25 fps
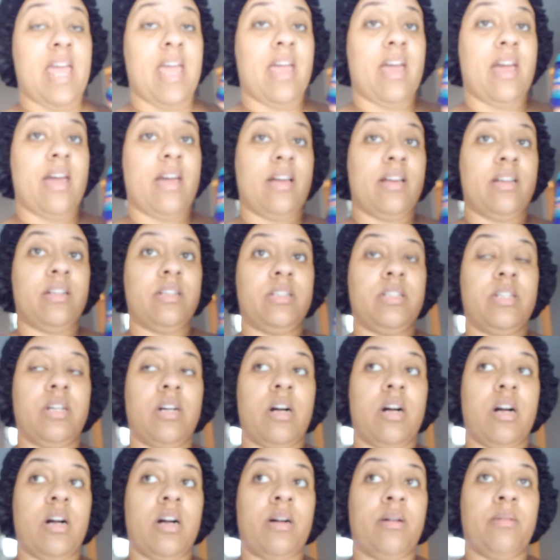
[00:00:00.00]
and
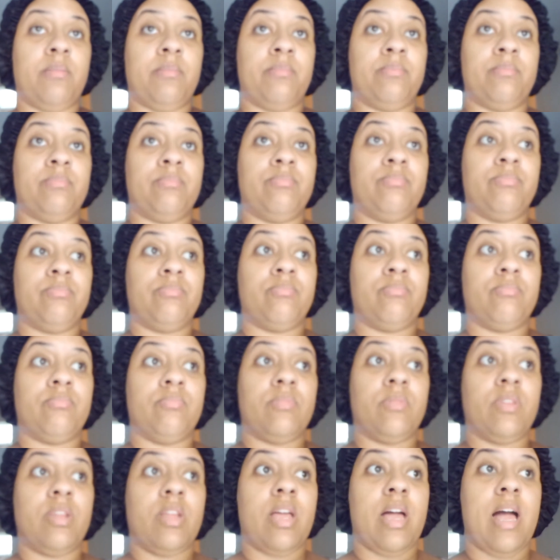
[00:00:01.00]

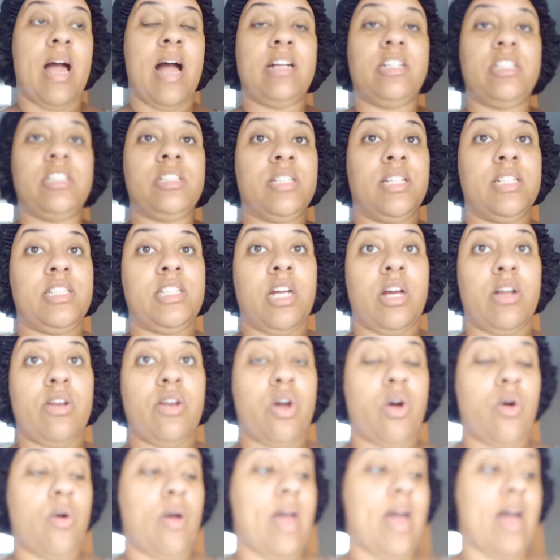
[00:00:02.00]
I'll just let y'all
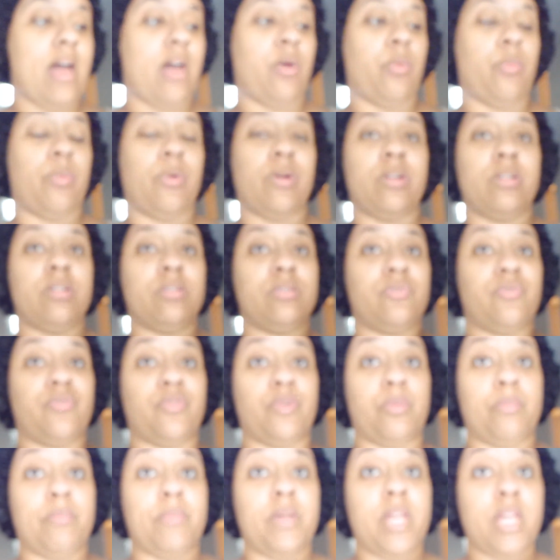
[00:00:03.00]
know how it worked
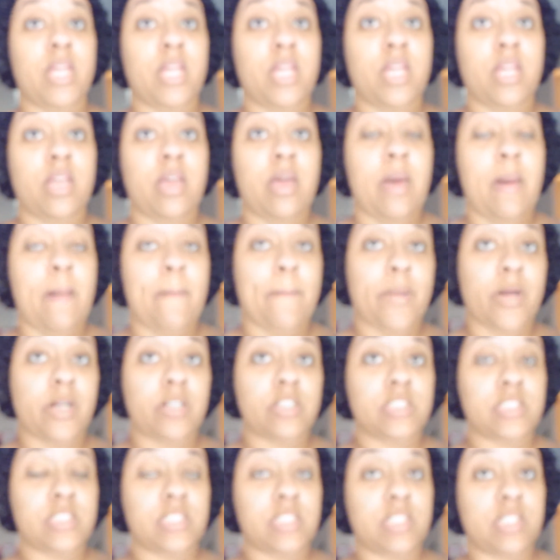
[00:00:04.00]
for me
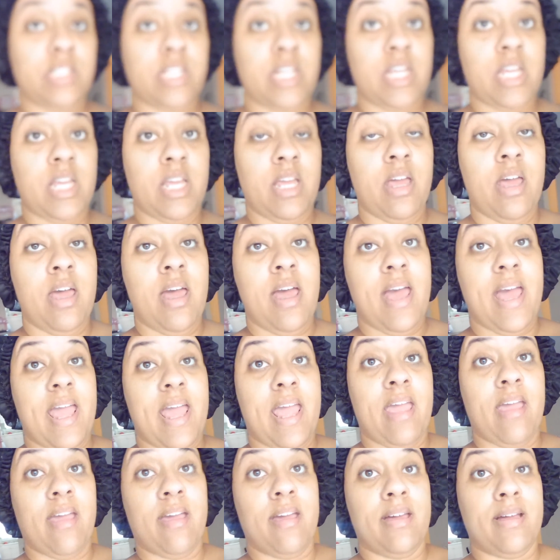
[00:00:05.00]
personally,
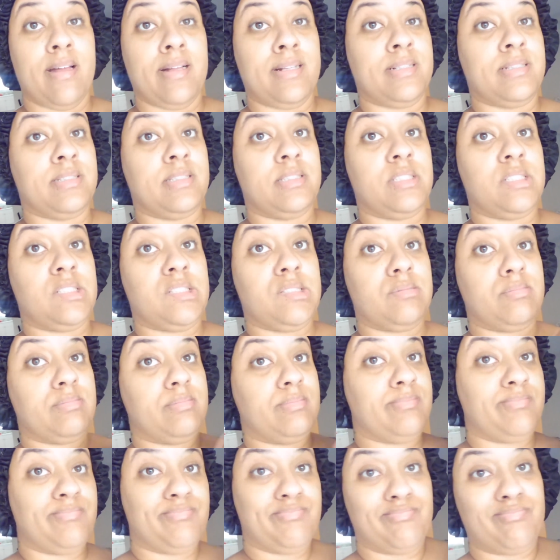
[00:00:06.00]
and
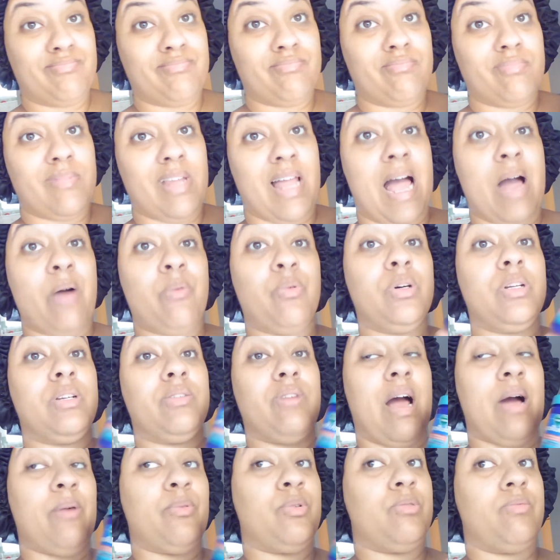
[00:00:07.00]
I
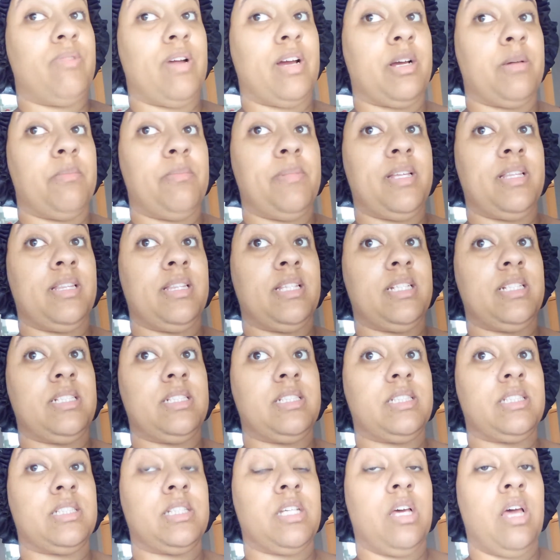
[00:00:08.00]
would recommend
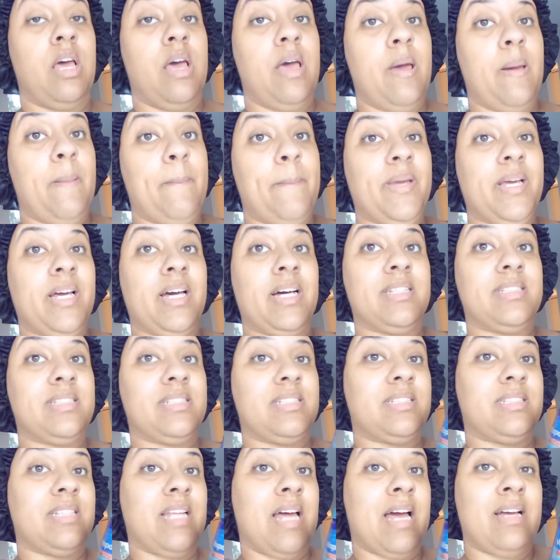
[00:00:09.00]
this, because
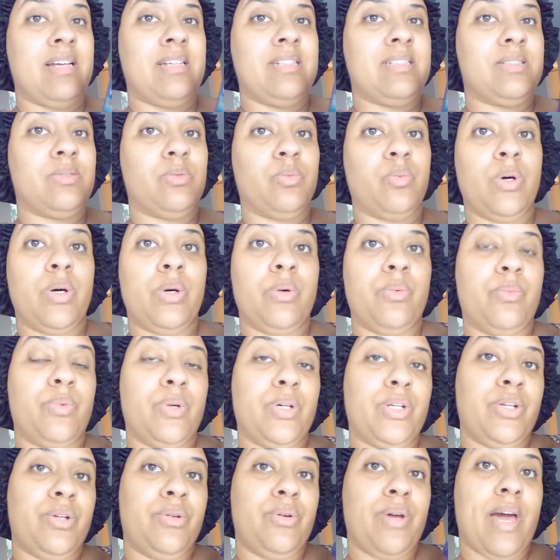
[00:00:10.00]

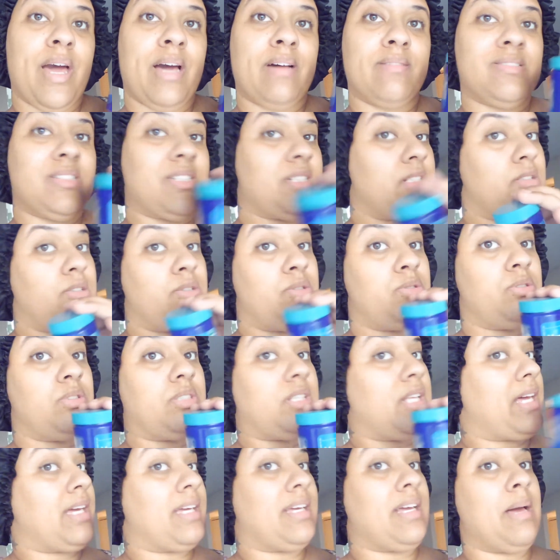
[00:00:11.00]
what do you have to lose?
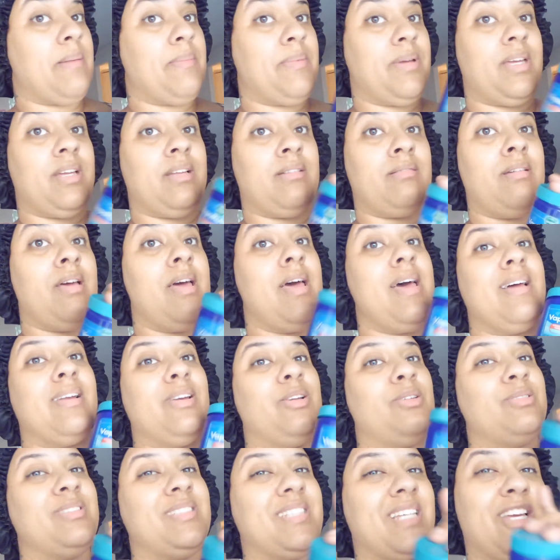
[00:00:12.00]
Like, I mean,
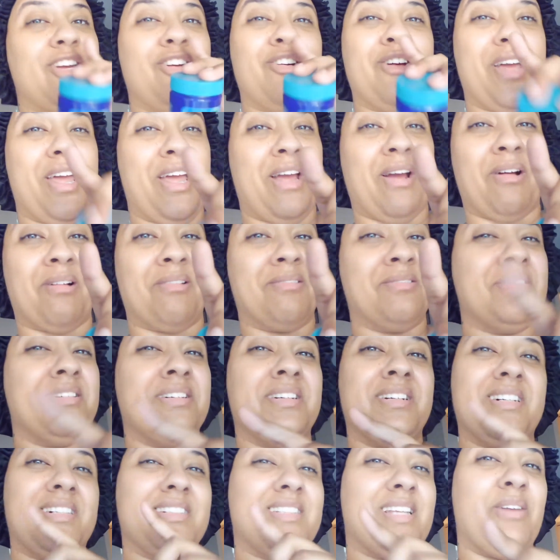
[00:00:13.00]
don't say your hair,
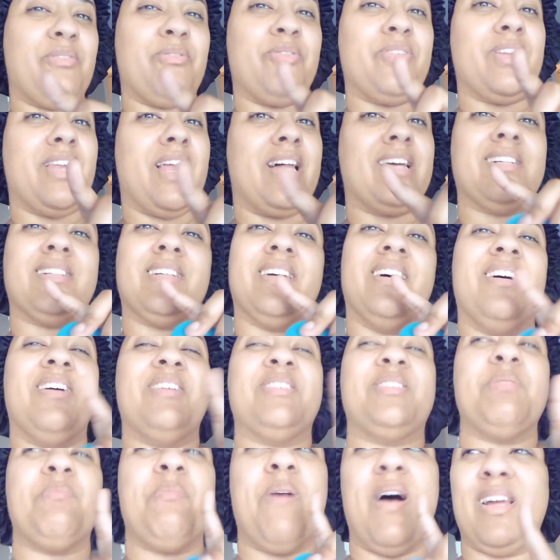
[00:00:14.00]
because I feel like
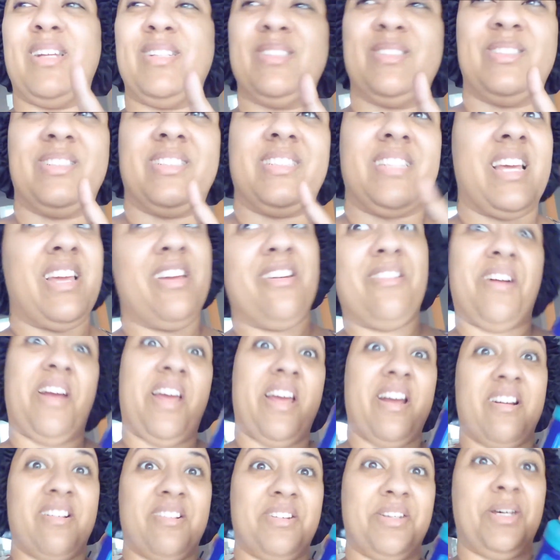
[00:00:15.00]
somebody's gonna say your
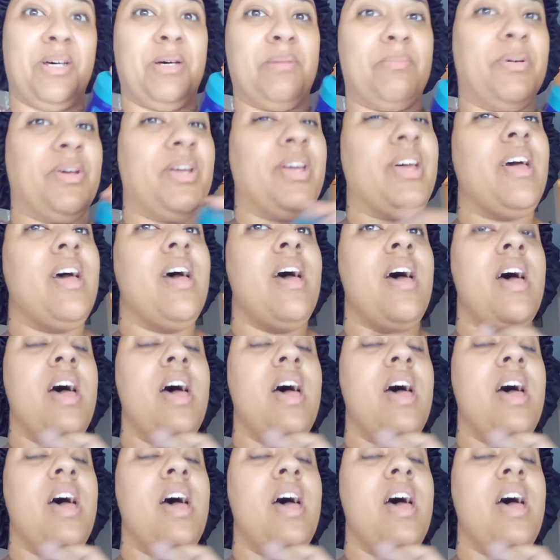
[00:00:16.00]
hair, duh, but